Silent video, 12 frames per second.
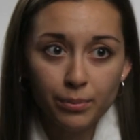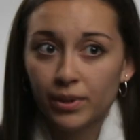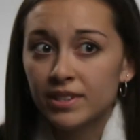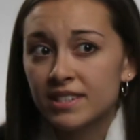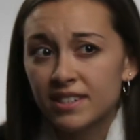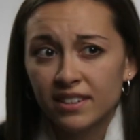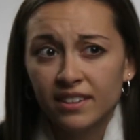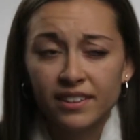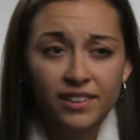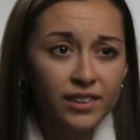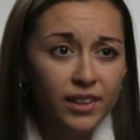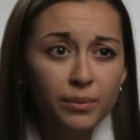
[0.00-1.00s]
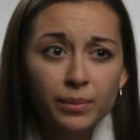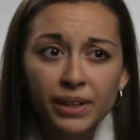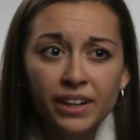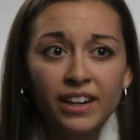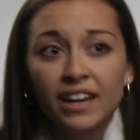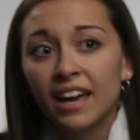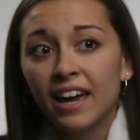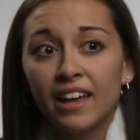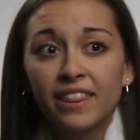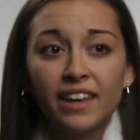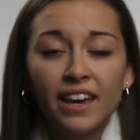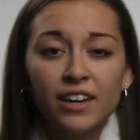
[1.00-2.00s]
at Princeton and Columbia,
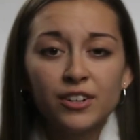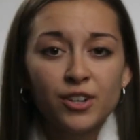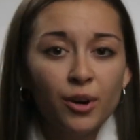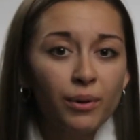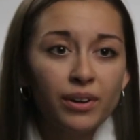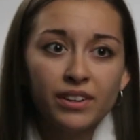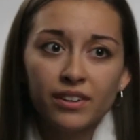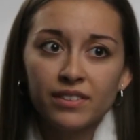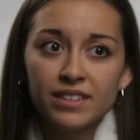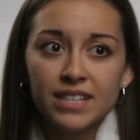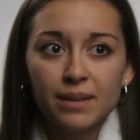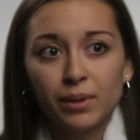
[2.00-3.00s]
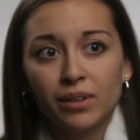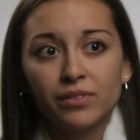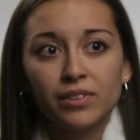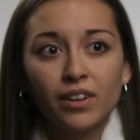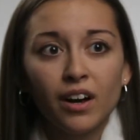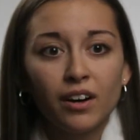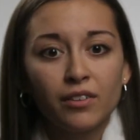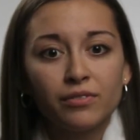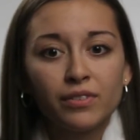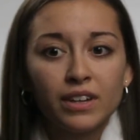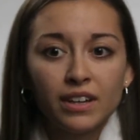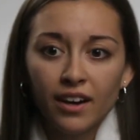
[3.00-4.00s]
and they had nowhere near the same level of
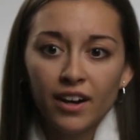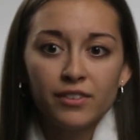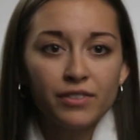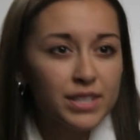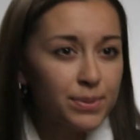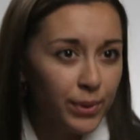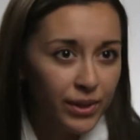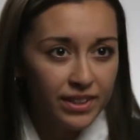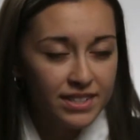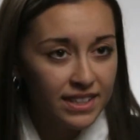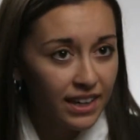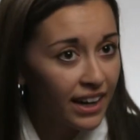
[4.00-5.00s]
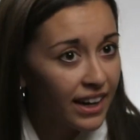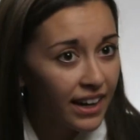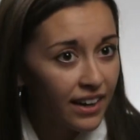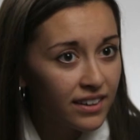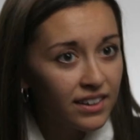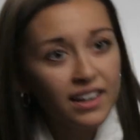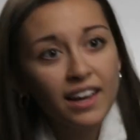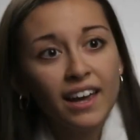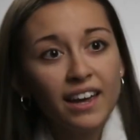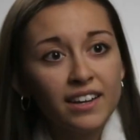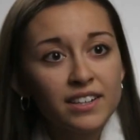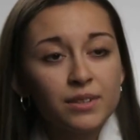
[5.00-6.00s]
kind of experience that I had,
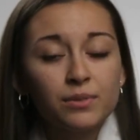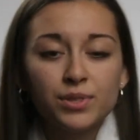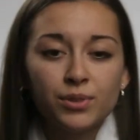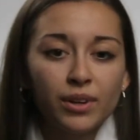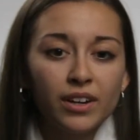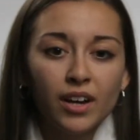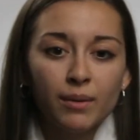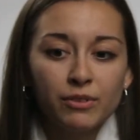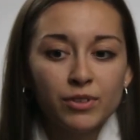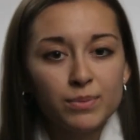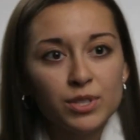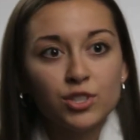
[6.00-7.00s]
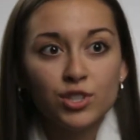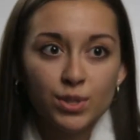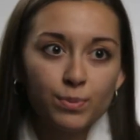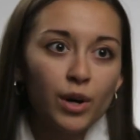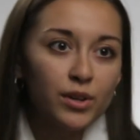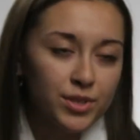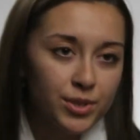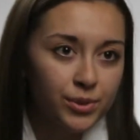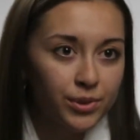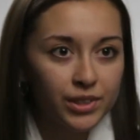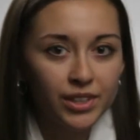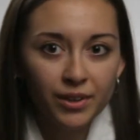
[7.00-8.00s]
and it was great coming from such a small
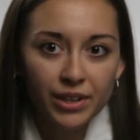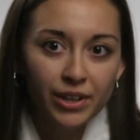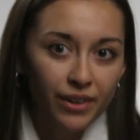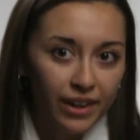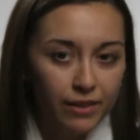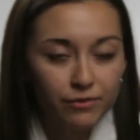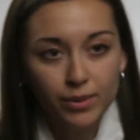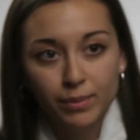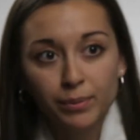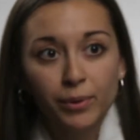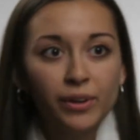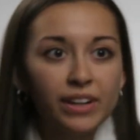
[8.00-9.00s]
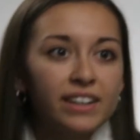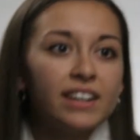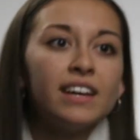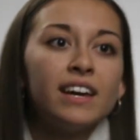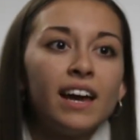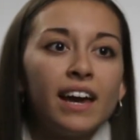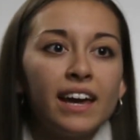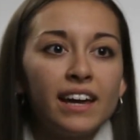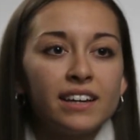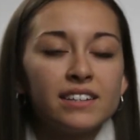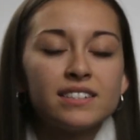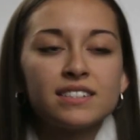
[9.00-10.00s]
school. You know, here I am from Le Moyne,
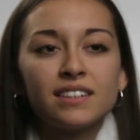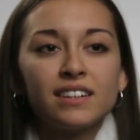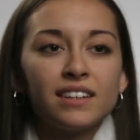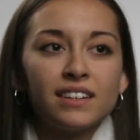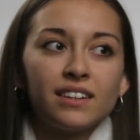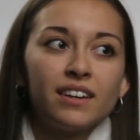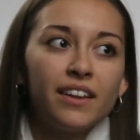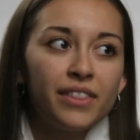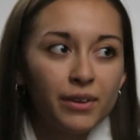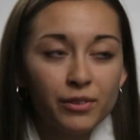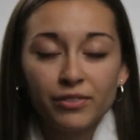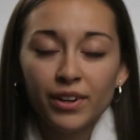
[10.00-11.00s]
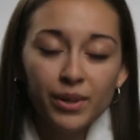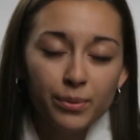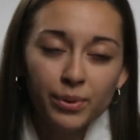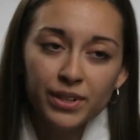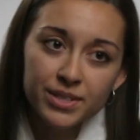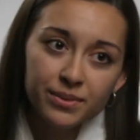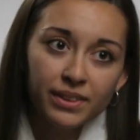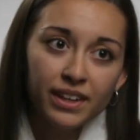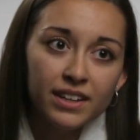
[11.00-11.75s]
and they were very impressed with